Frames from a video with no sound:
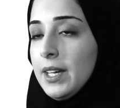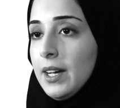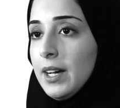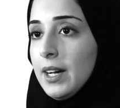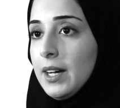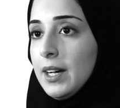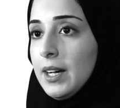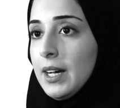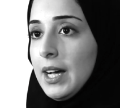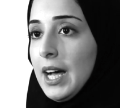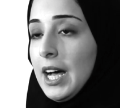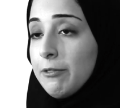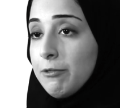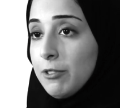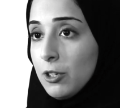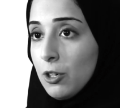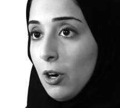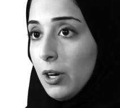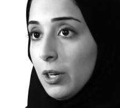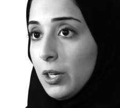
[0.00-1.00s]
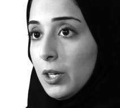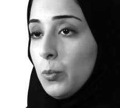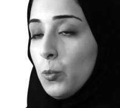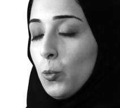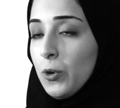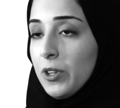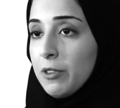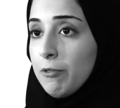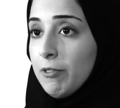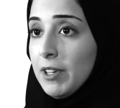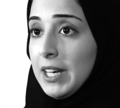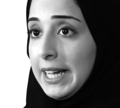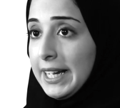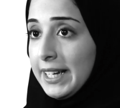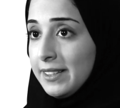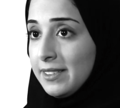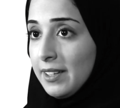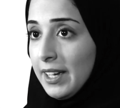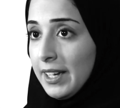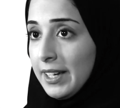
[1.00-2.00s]
have a column with Villa
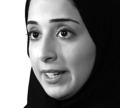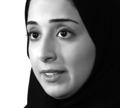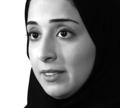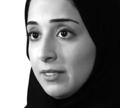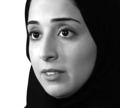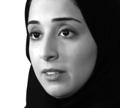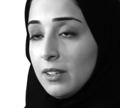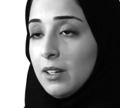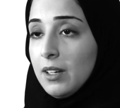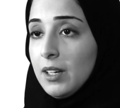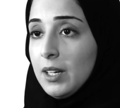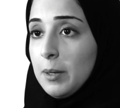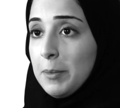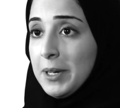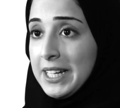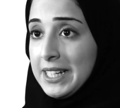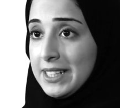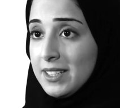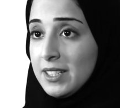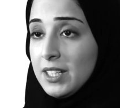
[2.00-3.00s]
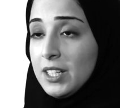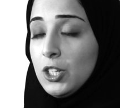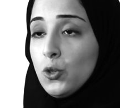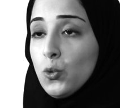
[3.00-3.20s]
88 magazine,